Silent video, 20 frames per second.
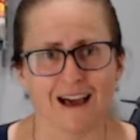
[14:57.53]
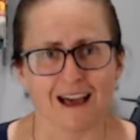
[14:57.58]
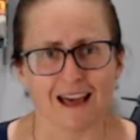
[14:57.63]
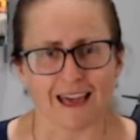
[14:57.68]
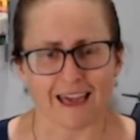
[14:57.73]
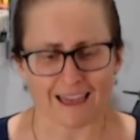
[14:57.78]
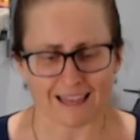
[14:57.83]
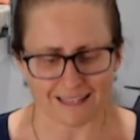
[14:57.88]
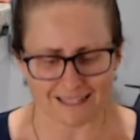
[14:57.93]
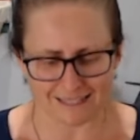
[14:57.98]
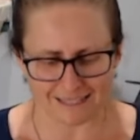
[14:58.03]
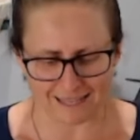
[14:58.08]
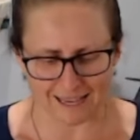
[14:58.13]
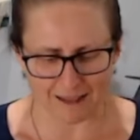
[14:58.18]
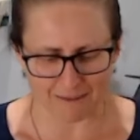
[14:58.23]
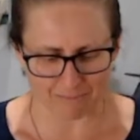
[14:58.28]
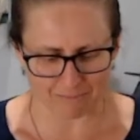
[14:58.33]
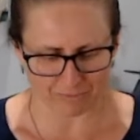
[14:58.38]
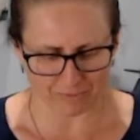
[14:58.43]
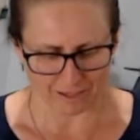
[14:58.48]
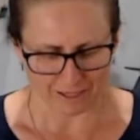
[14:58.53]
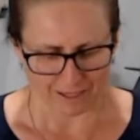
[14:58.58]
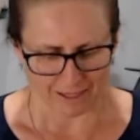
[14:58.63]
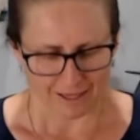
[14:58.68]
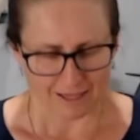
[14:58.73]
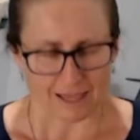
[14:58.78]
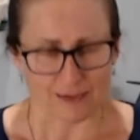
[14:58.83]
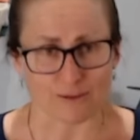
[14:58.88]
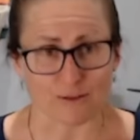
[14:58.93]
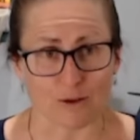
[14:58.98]
And
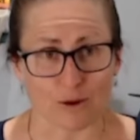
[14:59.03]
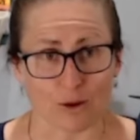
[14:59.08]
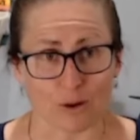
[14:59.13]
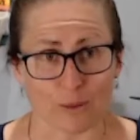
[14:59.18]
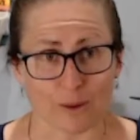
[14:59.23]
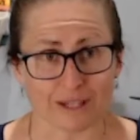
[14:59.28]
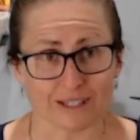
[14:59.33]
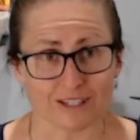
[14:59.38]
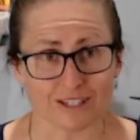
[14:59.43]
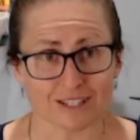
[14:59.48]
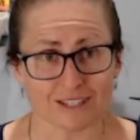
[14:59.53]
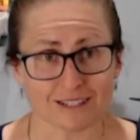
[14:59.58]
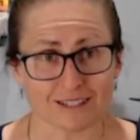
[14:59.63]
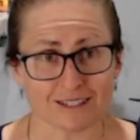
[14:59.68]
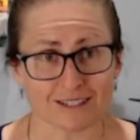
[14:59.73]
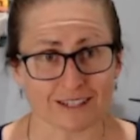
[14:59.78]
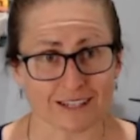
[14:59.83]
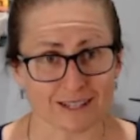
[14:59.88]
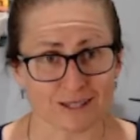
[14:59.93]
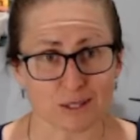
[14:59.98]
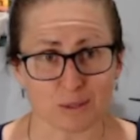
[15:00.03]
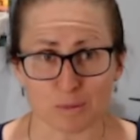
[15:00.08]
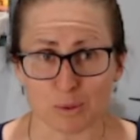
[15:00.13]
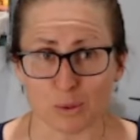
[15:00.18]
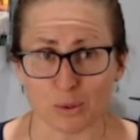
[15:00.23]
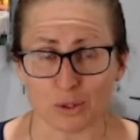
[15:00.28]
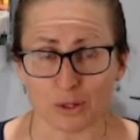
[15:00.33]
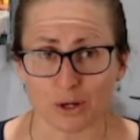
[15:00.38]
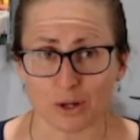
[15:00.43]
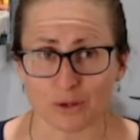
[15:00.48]
If you've got questions, you need
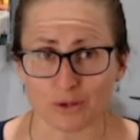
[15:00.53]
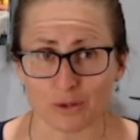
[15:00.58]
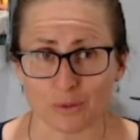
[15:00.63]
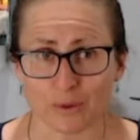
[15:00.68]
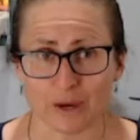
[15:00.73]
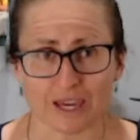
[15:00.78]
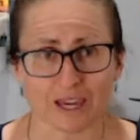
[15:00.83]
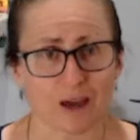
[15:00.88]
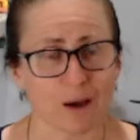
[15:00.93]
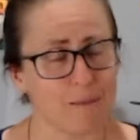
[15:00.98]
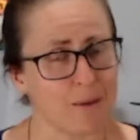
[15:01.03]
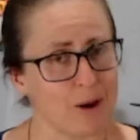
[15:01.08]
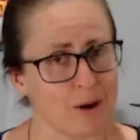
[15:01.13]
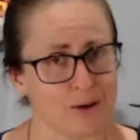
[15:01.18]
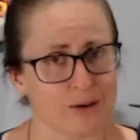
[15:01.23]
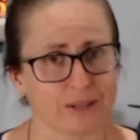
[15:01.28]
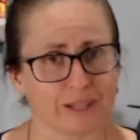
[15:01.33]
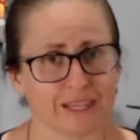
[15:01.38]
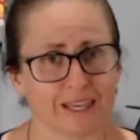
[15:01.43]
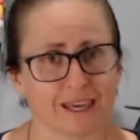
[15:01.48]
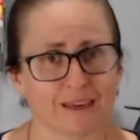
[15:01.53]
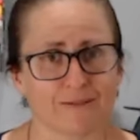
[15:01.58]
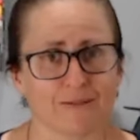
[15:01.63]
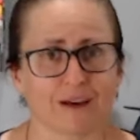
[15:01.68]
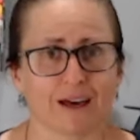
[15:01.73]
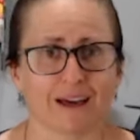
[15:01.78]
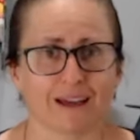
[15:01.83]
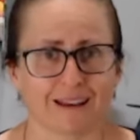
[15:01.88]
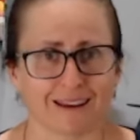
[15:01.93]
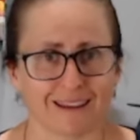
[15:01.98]
support along the way, I'm only ever an